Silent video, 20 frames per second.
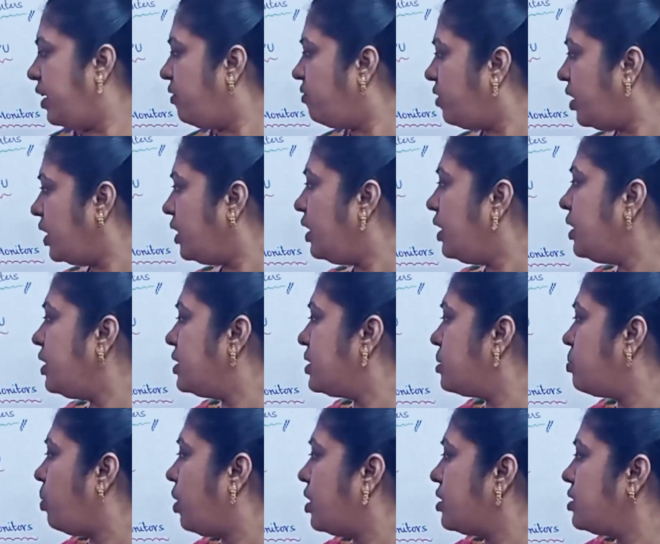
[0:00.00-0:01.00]
Everything
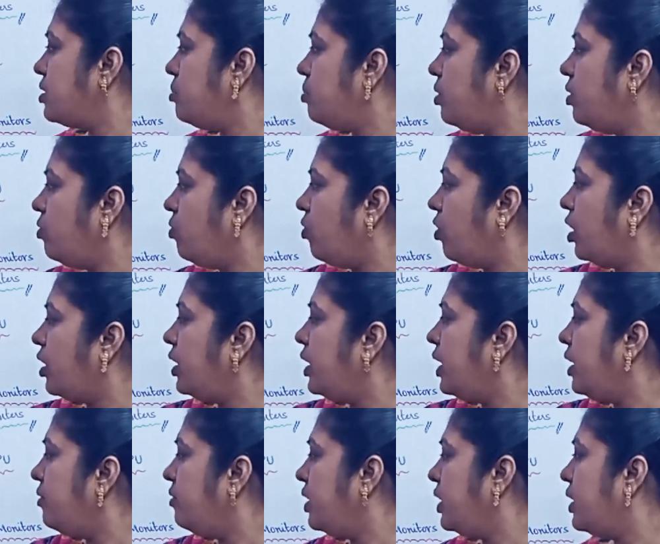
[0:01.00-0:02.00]
is possible
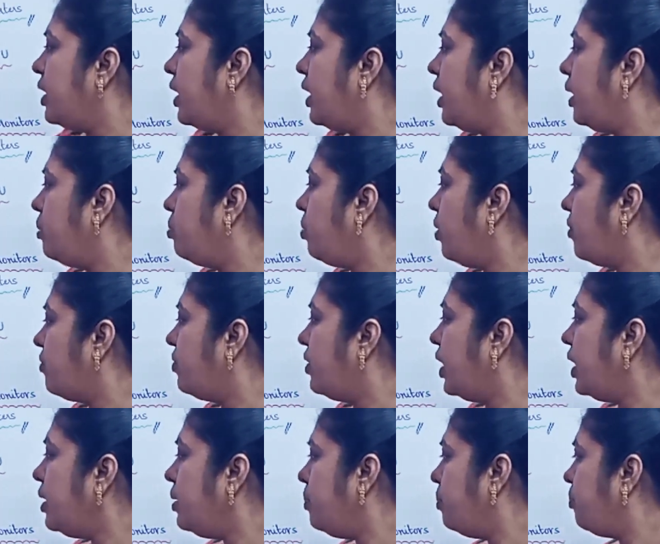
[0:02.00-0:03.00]
only with the help of
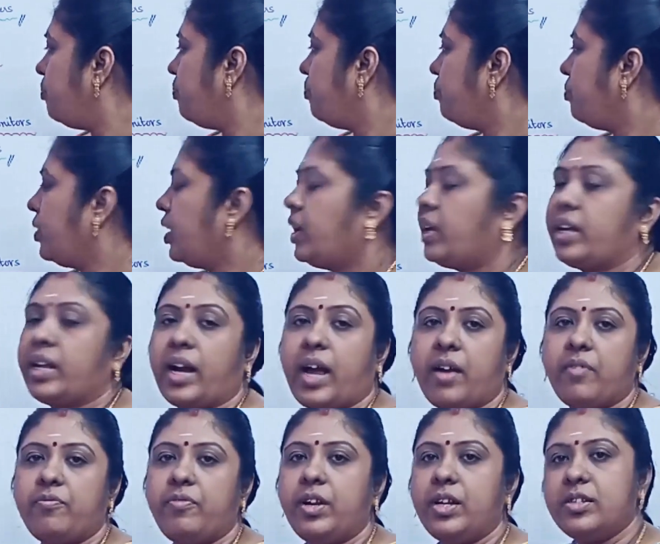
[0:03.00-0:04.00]
the
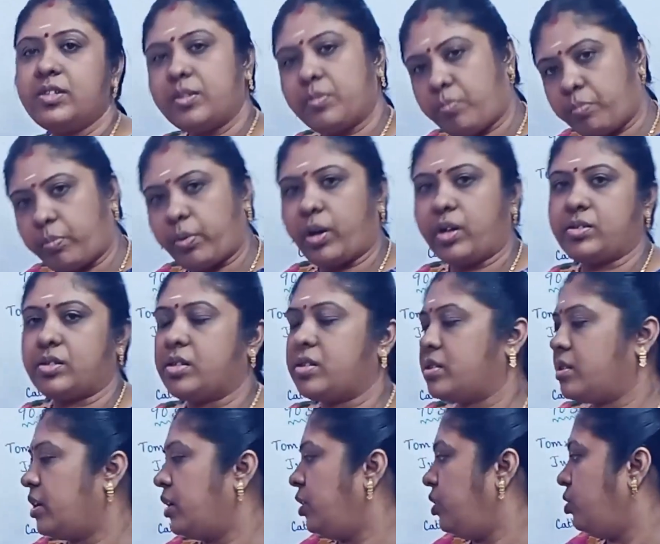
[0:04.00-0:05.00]
graphics
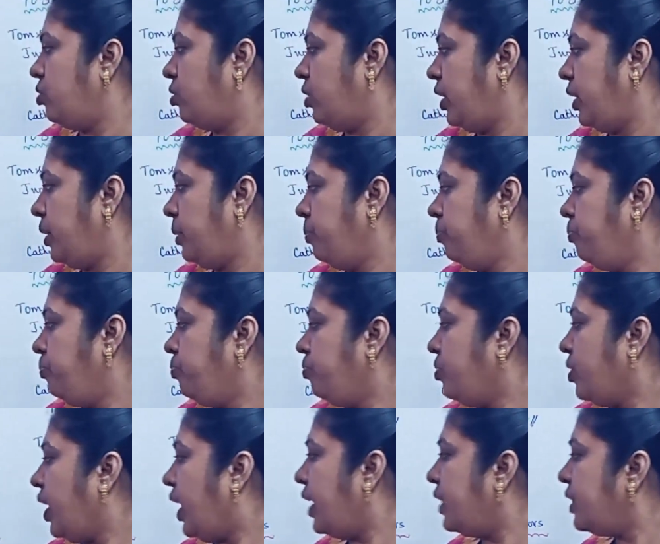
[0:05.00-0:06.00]
processing unit.
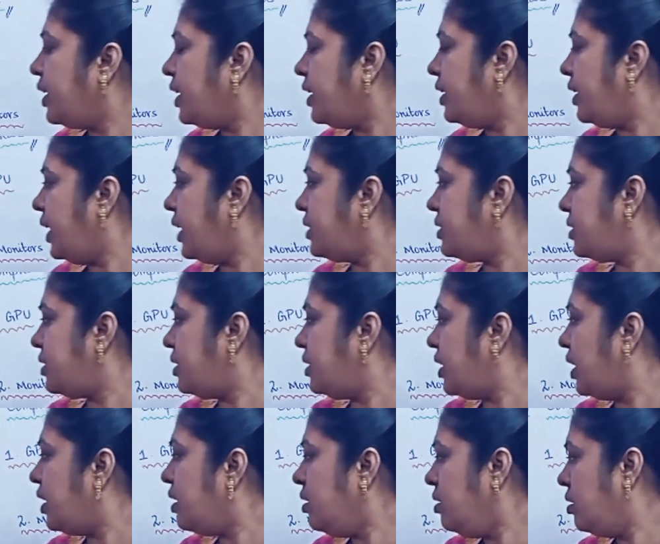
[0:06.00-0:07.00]
And then next
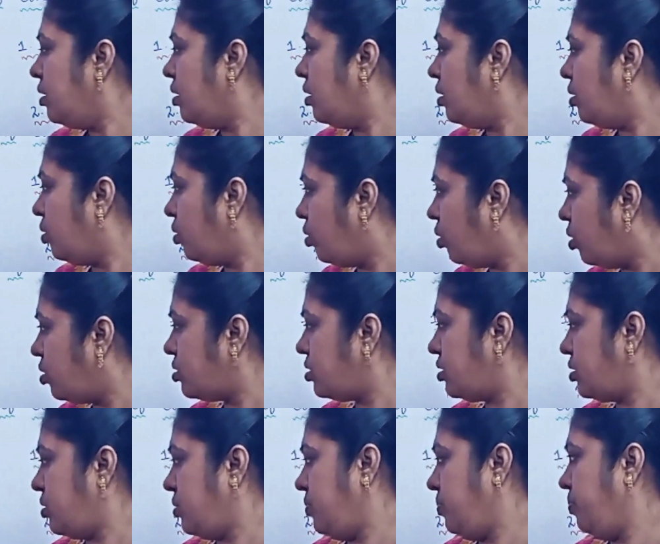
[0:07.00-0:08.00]
the cores.
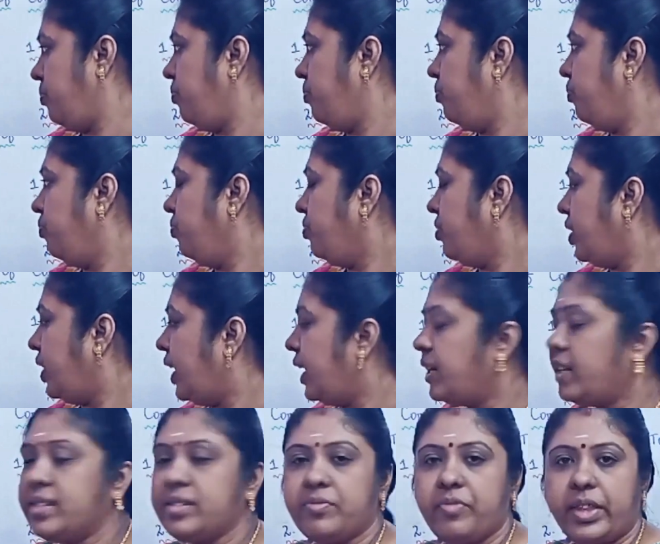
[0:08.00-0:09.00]

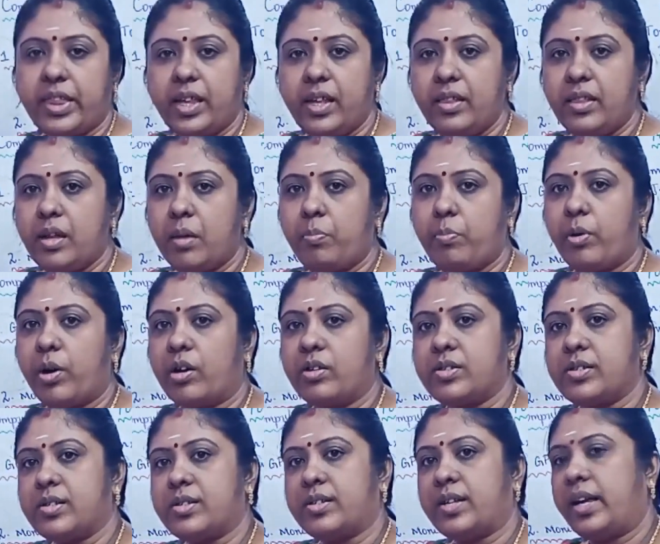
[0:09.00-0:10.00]
That is, within the
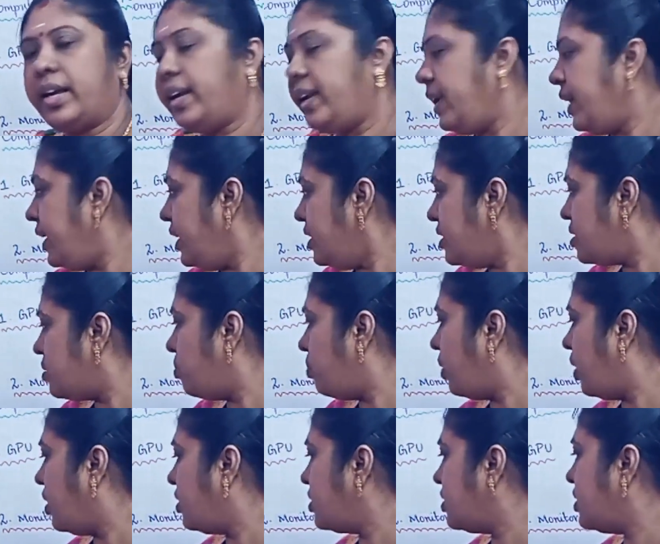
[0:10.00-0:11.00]
processor, each
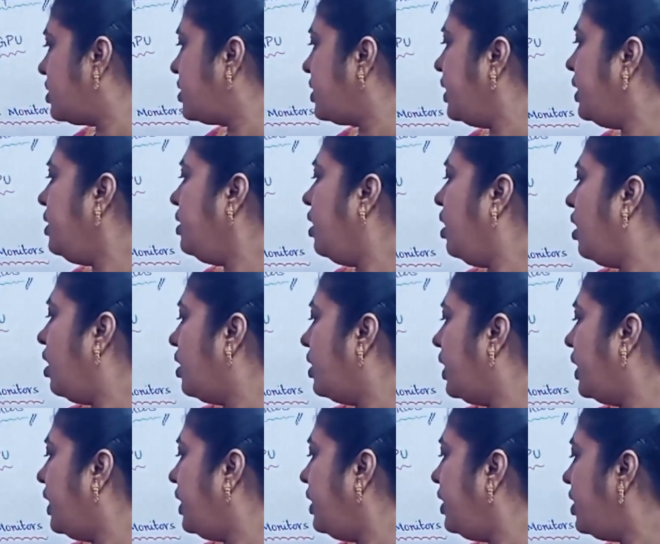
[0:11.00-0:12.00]
processing or
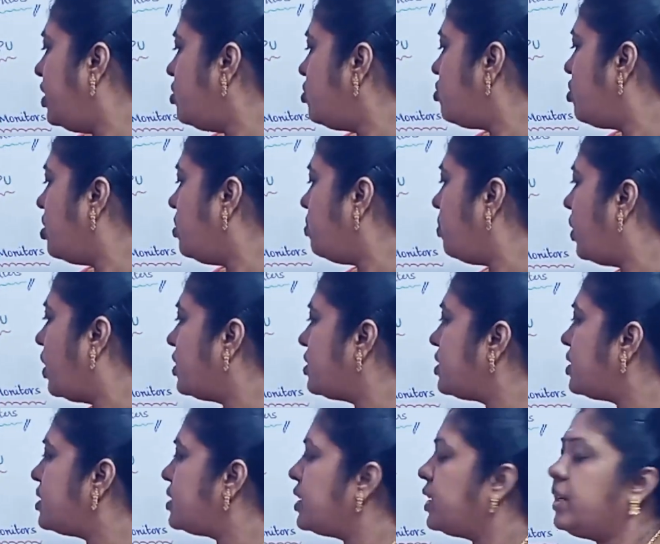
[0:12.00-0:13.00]
the individual
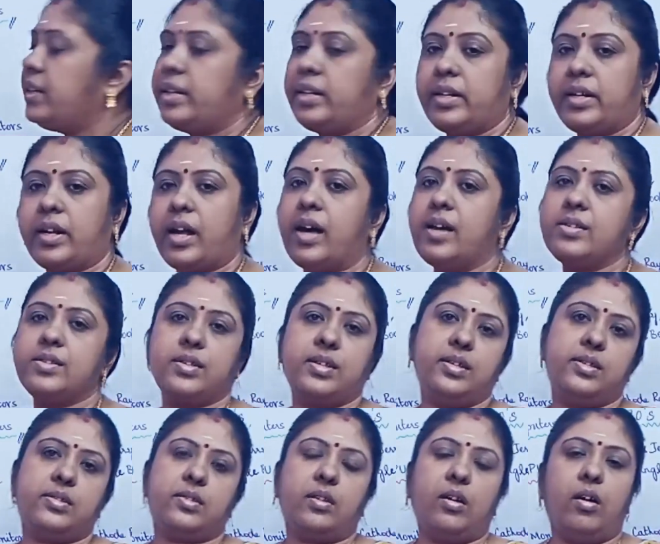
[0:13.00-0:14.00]
processing task
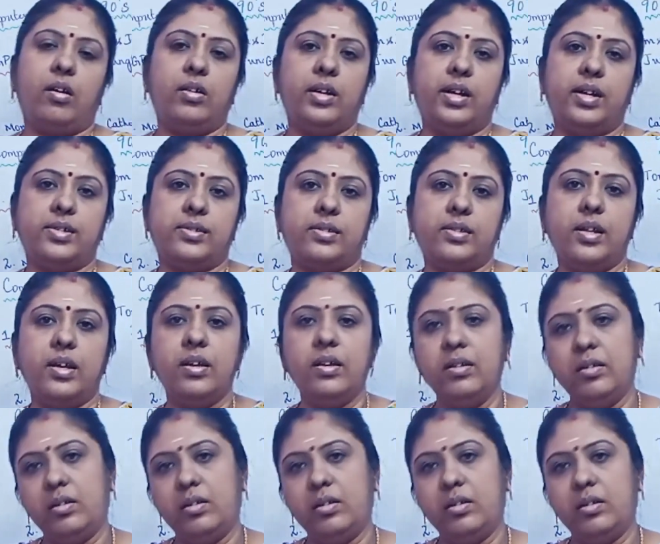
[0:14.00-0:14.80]
is called as the